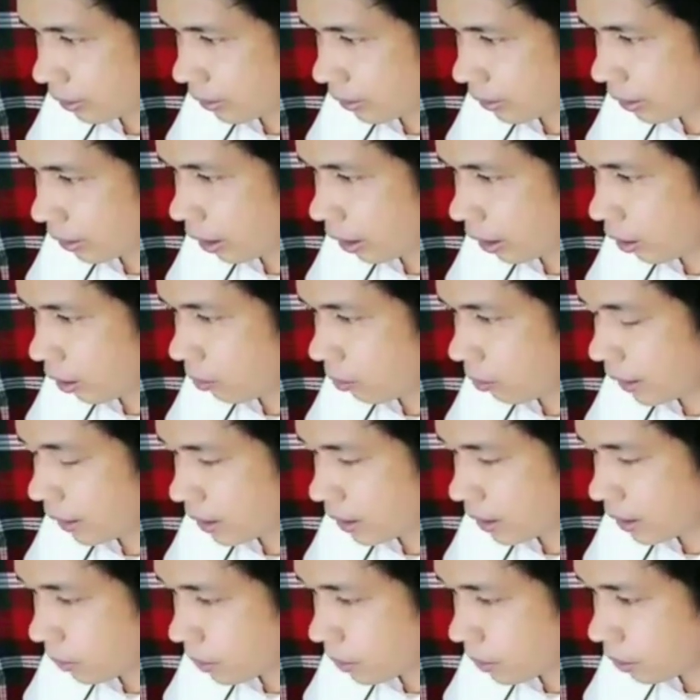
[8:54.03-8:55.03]
Now, by
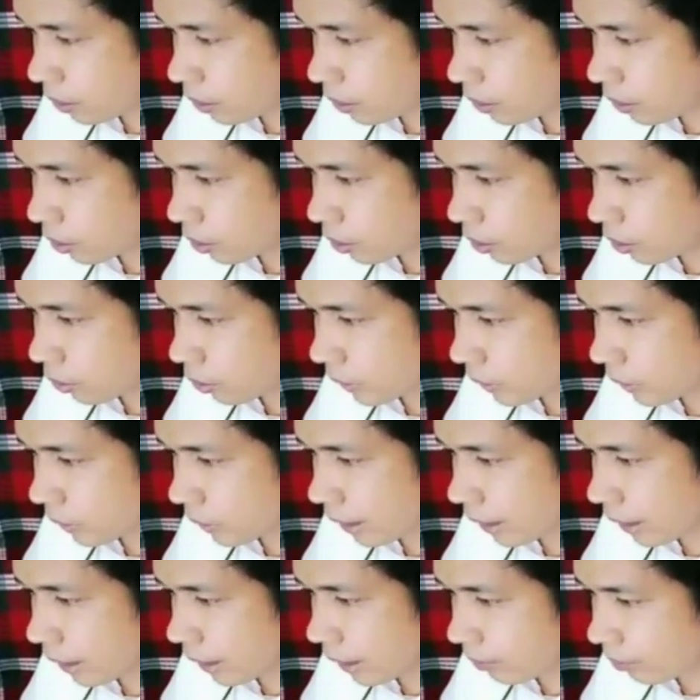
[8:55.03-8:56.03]
substitution, we
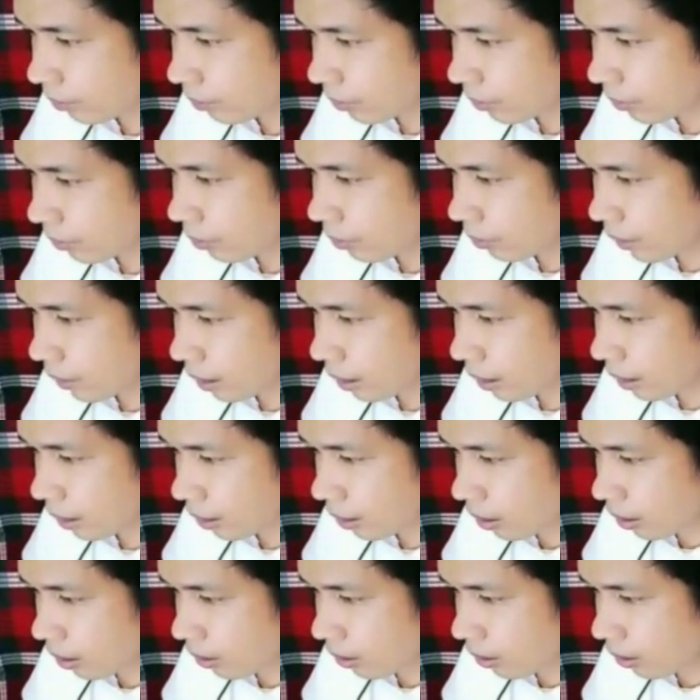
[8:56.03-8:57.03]
get
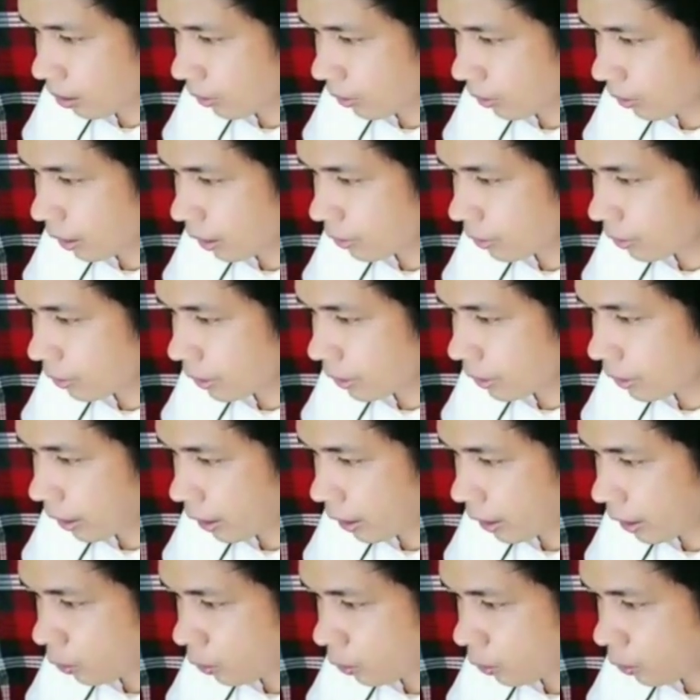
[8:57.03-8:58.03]

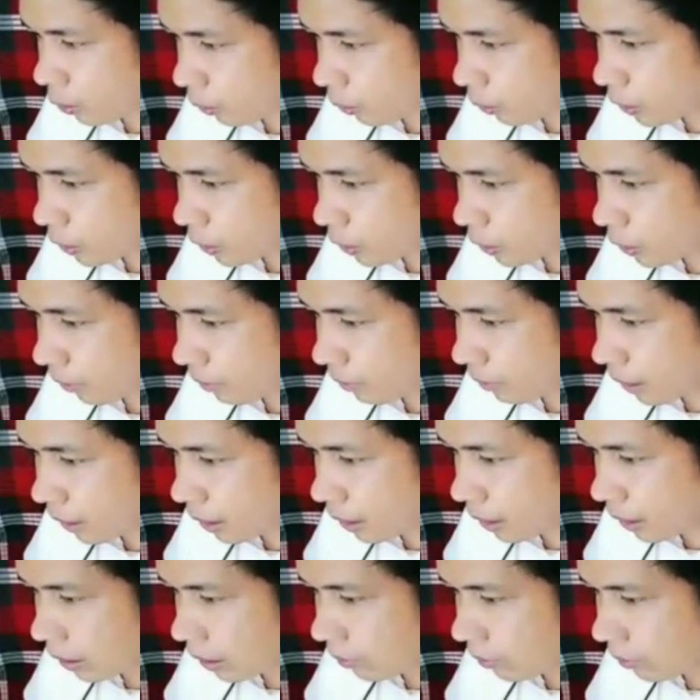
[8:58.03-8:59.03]
309, which we have
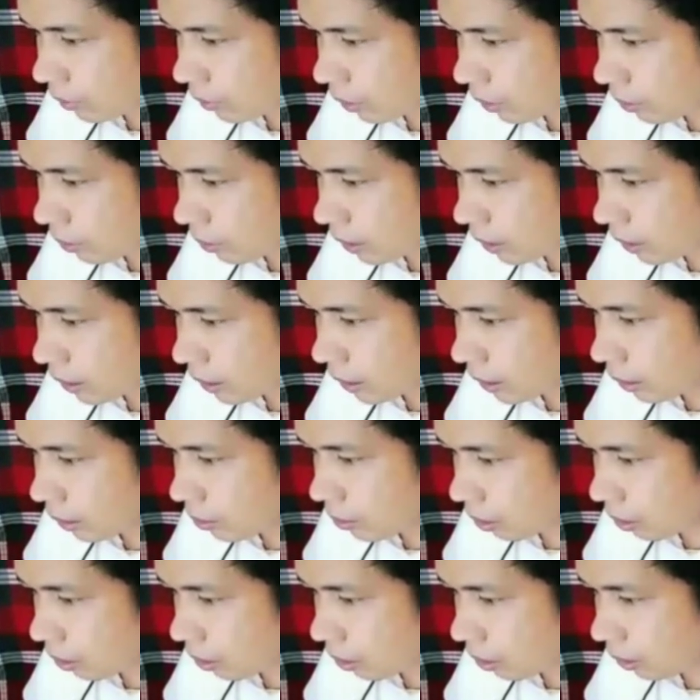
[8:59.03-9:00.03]
taken from this
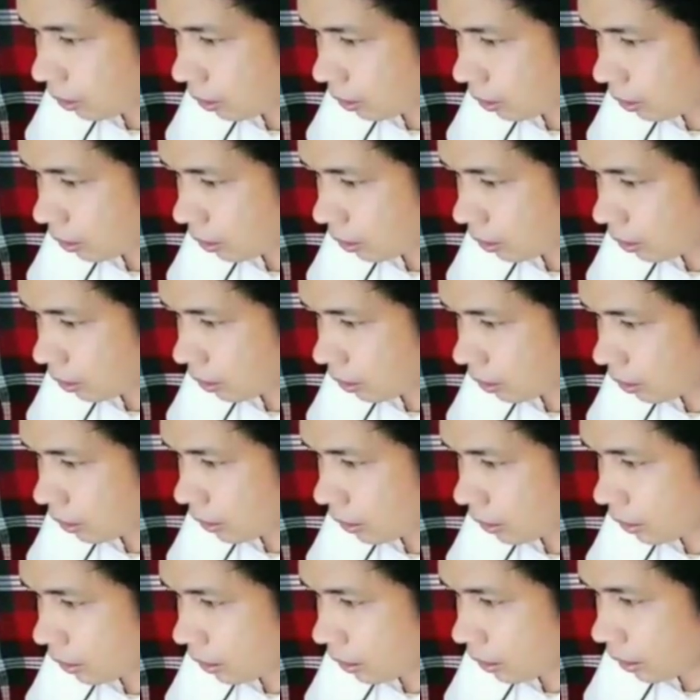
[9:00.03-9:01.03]
table,
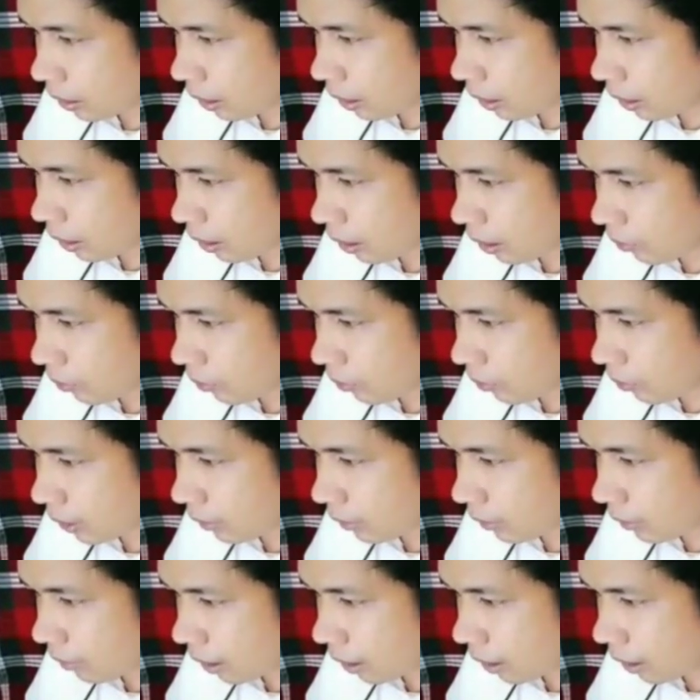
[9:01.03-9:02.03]
and
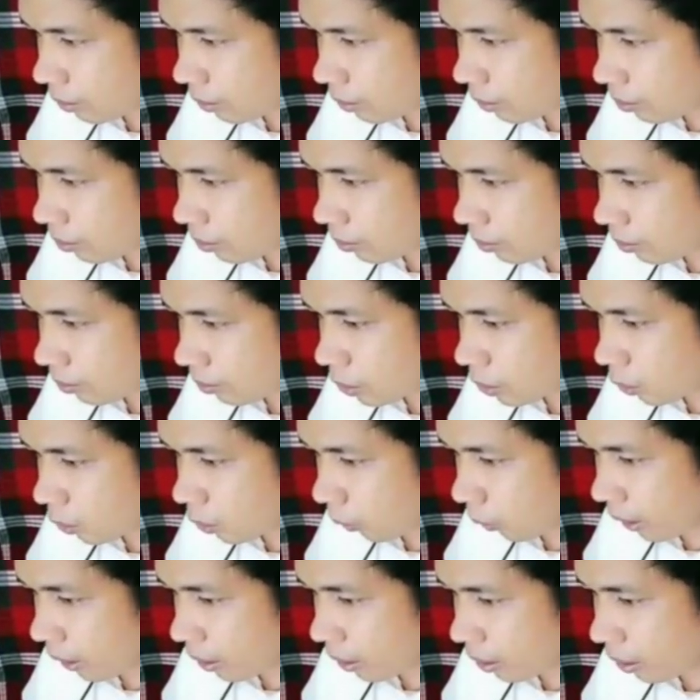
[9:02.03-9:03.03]
45
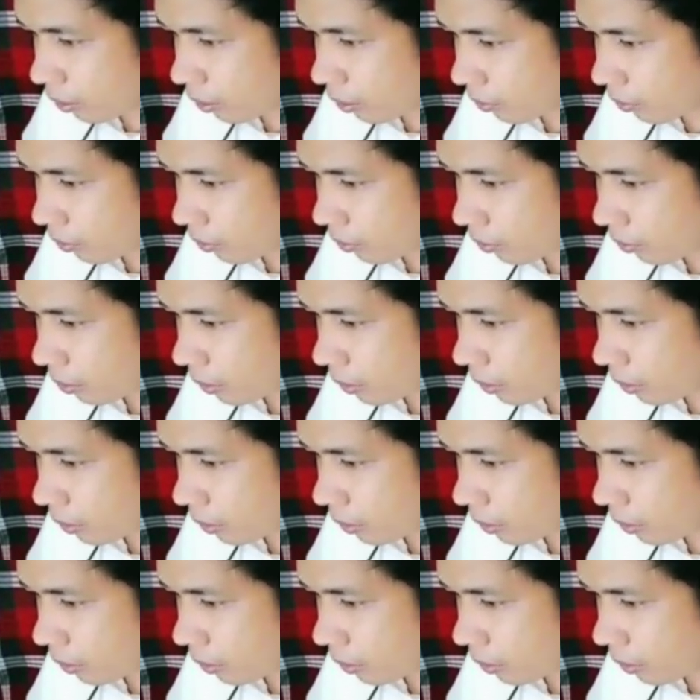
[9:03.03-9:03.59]
squared from